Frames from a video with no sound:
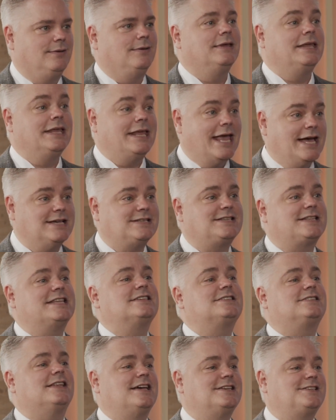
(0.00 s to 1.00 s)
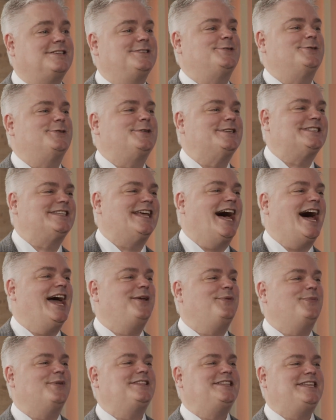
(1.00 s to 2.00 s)
Yes, these lessons are designed
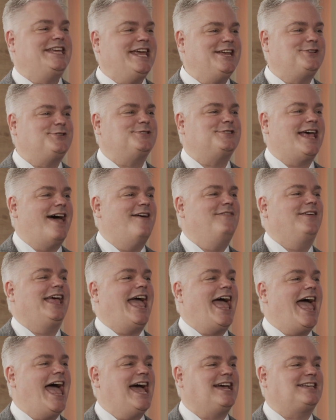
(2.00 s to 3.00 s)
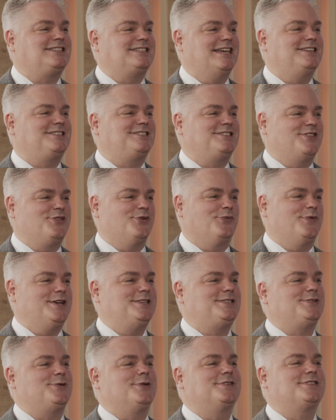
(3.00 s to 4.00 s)
with teachers having access to the
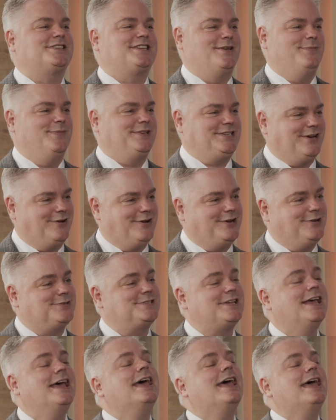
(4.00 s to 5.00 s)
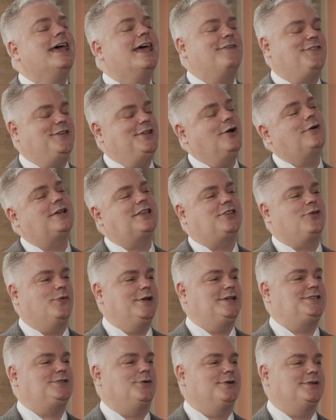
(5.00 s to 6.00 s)
resource kit materials. If you don't get the
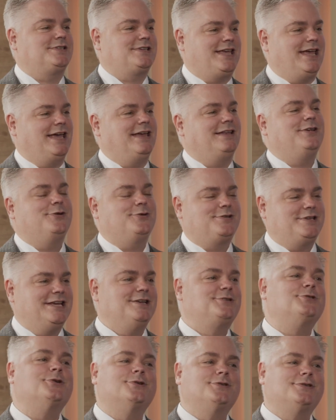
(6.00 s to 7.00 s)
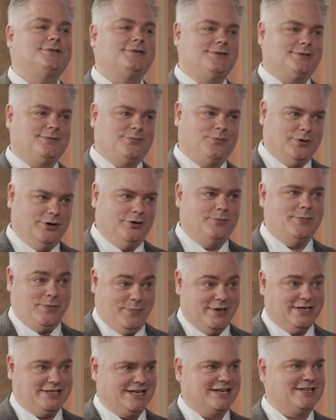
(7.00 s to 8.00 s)
resource kit, your teachers will be
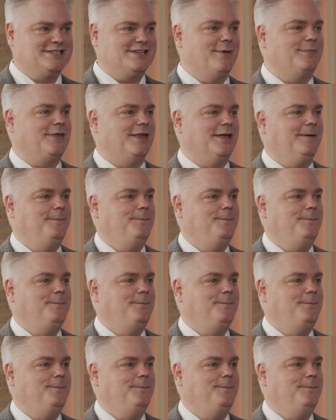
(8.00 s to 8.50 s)
missing something.